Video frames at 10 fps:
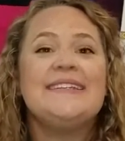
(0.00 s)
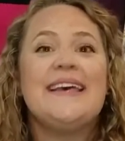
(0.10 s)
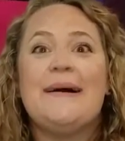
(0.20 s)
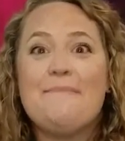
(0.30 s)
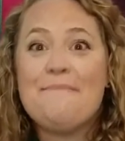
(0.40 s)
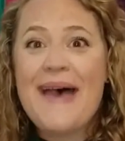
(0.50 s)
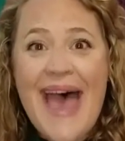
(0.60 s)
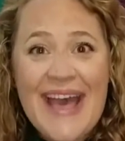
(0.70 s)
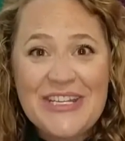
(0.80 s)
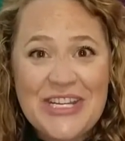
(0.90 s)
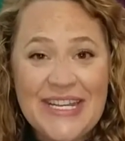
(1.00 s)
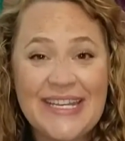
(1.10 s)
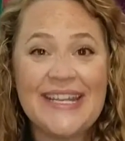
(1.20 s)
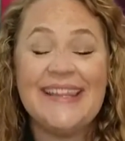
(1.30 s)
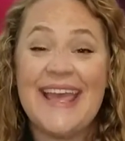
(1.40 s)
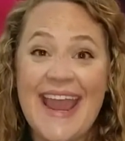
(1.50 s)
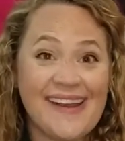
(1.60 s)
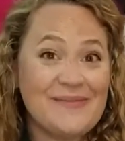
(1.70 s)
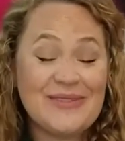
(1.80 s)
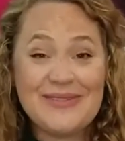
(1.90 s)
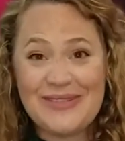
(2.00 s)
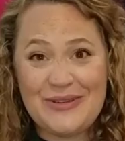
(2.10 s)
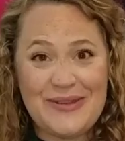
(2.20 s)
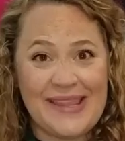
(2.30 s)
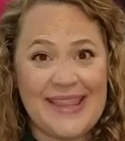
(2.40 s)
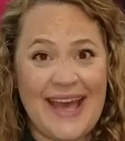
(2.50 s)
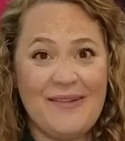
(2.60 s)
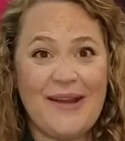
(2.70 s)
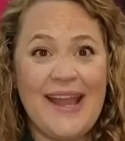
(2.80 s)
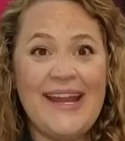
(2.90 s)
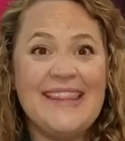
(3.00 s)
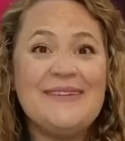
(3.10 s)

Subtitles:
to imagine the animals doing that, right?